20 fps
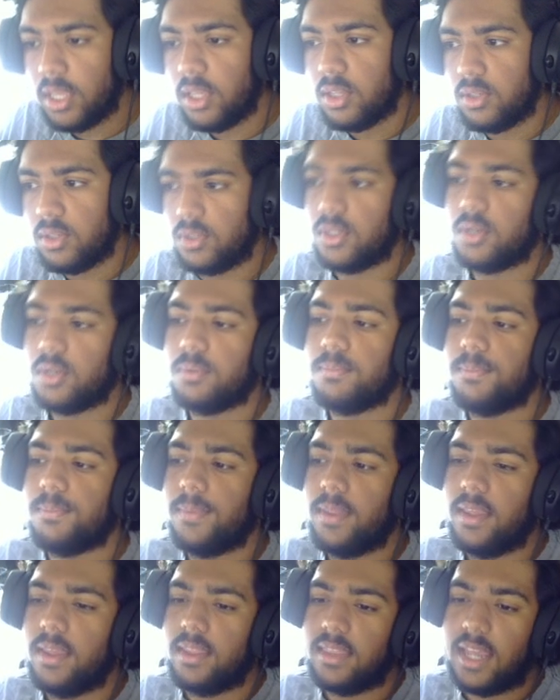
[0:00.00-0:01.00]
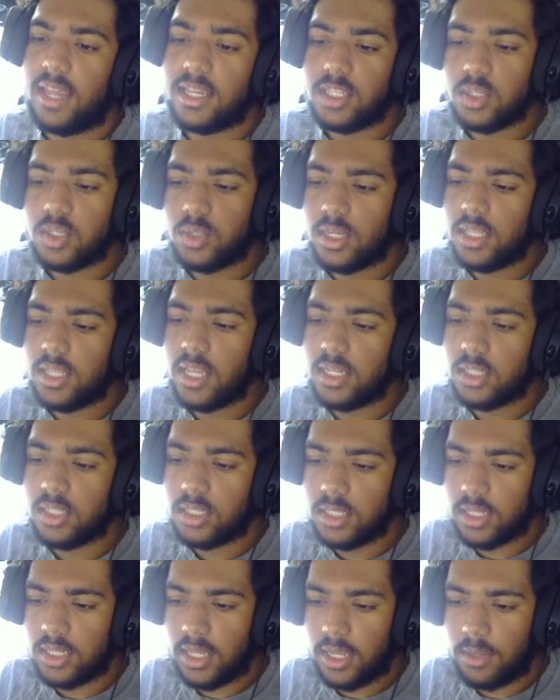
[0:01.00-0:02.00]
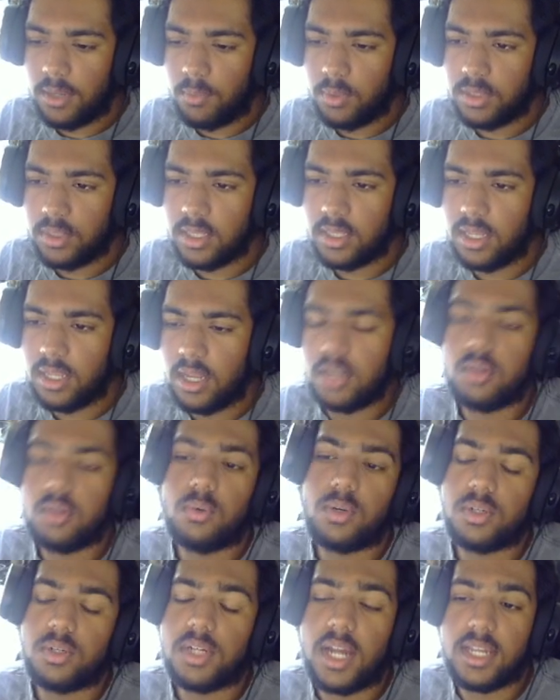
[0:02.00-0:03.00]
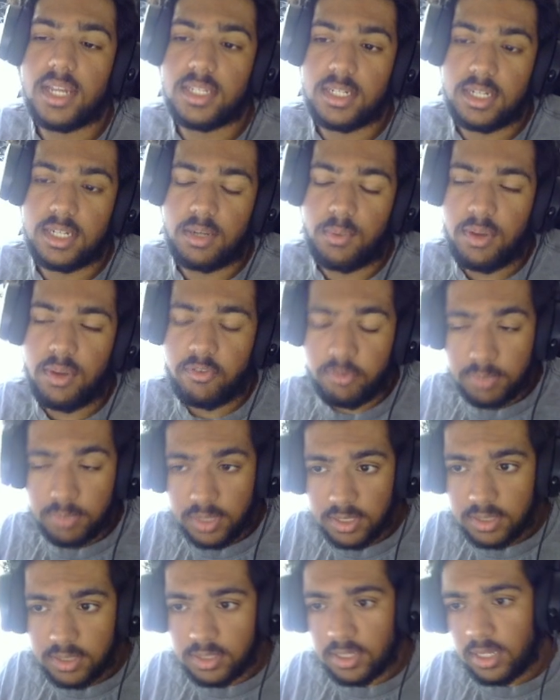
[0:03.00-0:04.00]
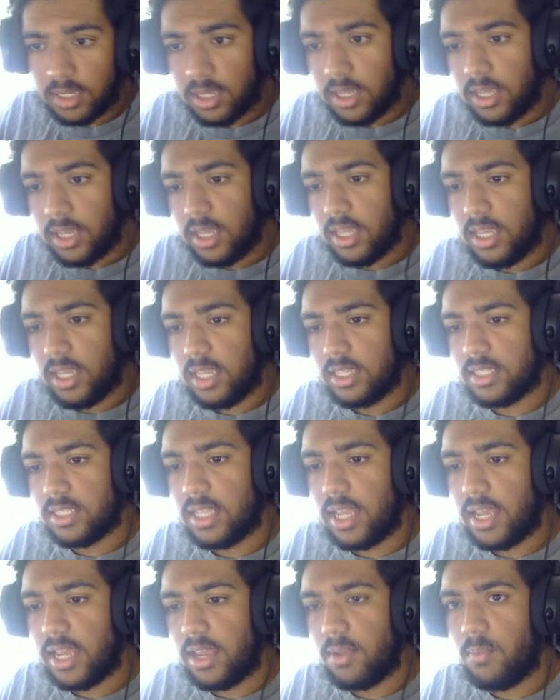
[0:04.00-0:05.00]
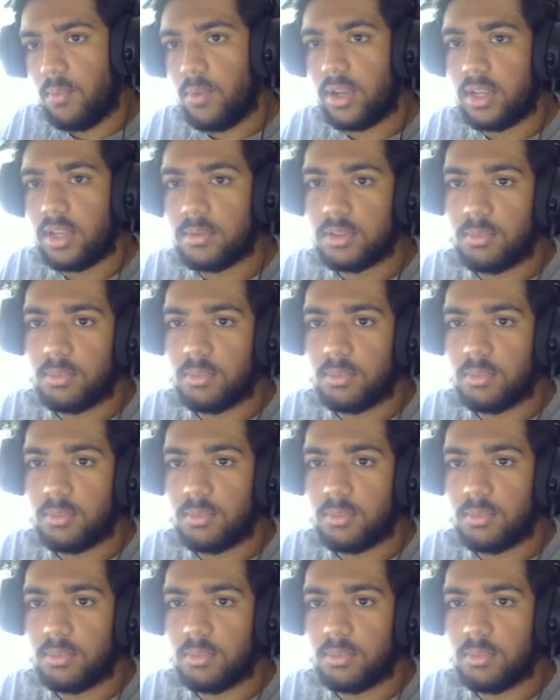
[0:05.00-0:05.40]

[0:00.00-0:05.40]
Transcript: So that's the trade that I took today. One thing that I do want you guys to take away from this is that when it comes to